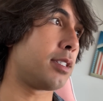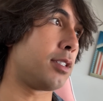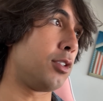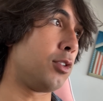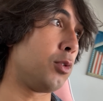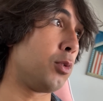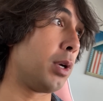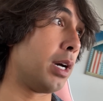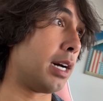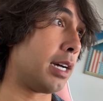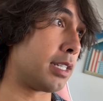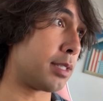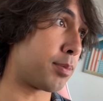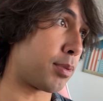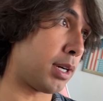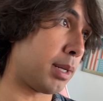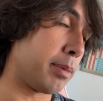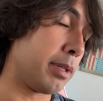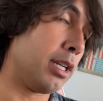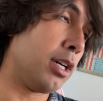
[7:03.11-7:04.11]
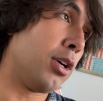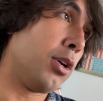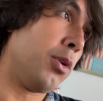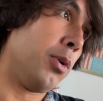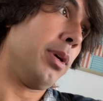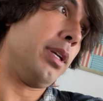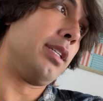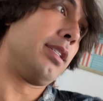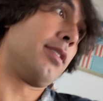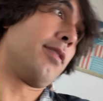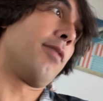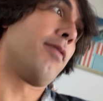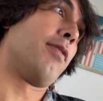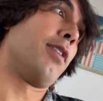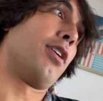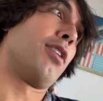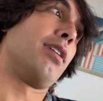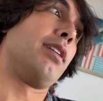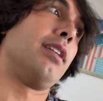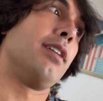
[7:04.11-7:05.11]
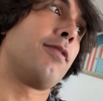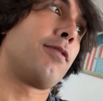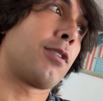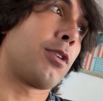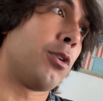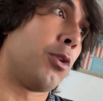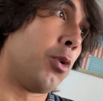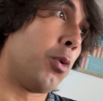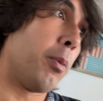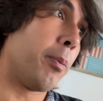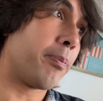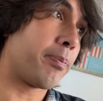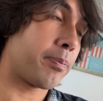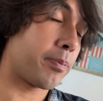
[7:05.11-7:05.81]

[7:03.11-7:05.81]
you guys probably know, is very difficult.